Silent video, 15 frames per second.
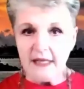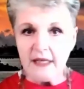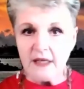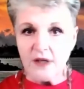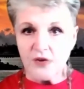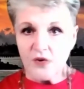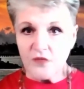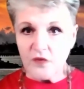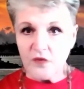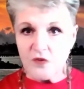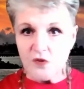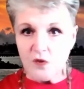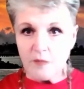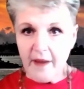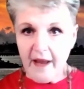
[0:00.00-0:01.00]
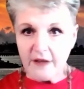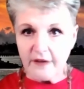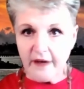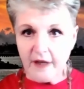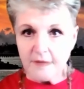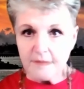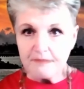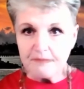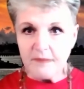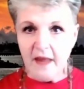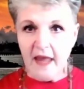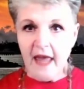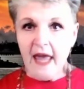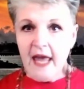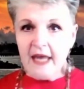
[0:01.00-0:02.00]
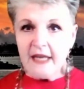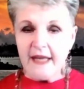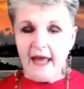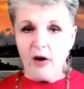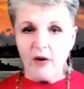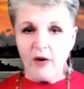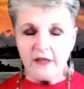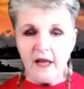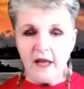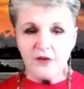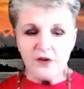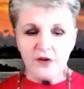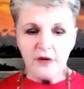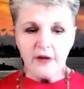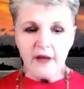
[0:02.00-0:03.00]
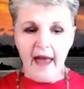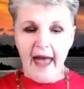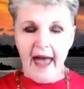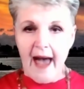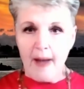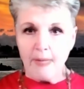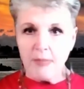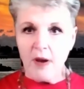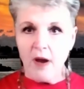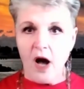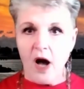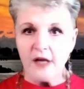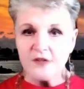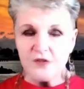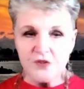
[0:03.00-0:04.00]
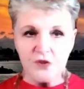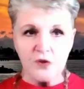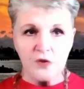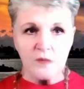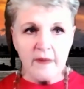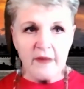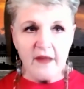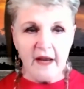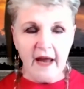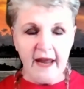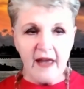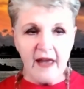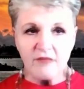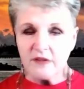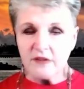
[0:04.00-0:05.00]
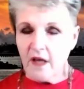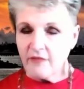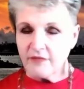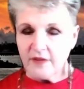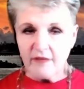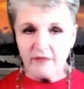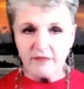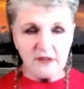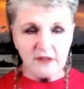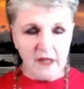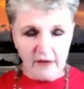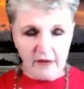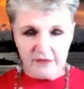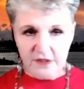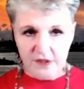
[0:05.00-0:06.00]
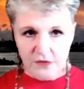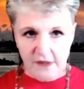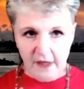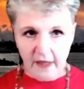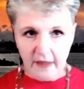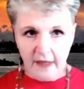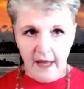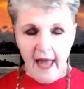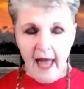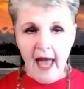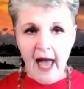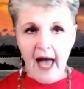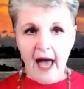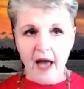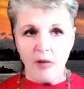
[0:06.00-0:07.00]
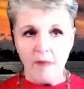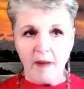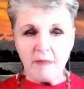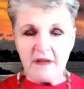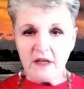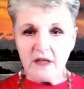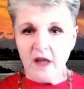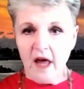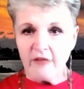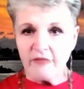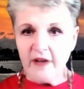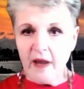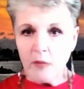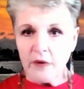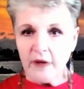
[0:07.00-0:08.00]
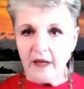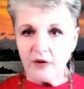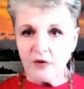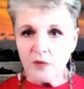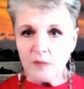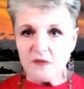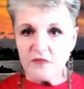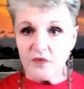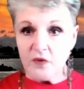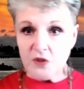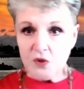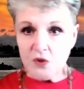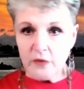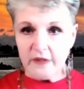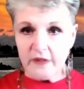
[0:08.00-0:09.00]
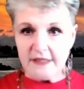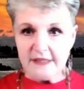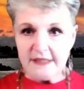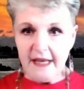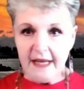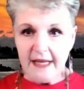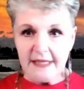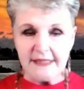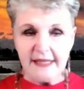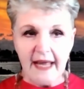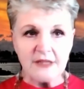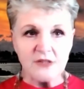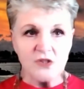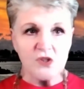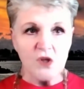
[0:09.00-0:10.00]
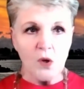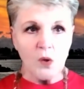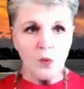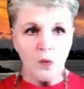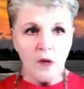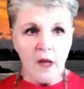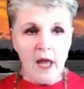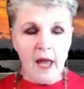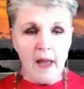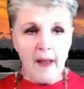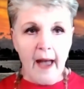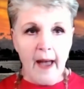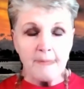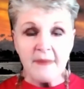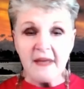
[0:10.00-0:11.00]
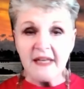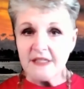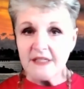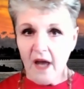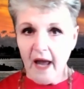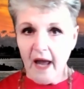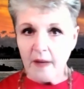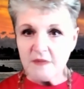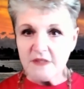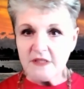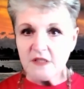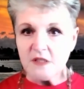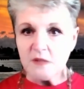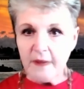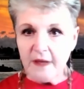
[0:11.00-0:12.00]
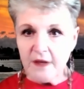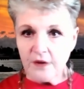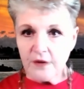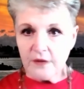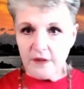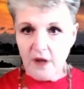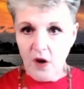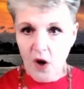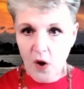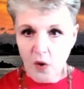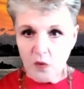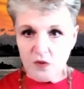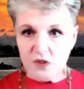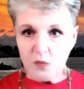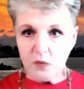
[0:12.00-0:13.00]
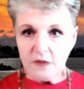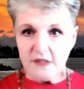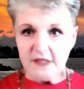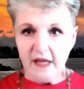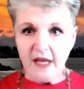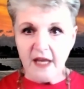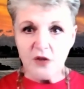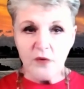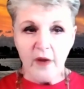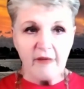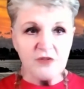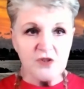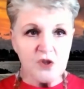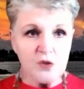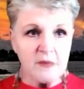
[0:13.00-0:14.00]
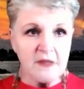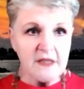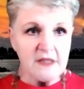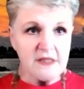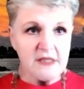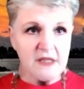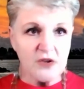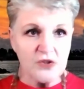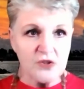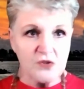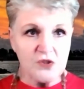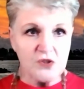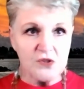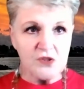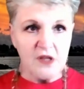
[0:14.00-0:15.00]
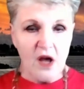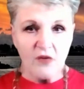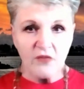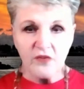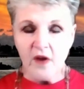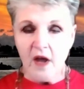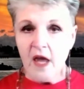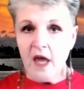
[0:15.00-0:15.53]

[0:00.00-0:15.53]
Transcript: in your virtual background. Now, another app on Zoom that I have loved using. I'm in a lot of networking groups virtual these days. And so many times the speaker, the host will say, you have 2 minutes to introduce yourself.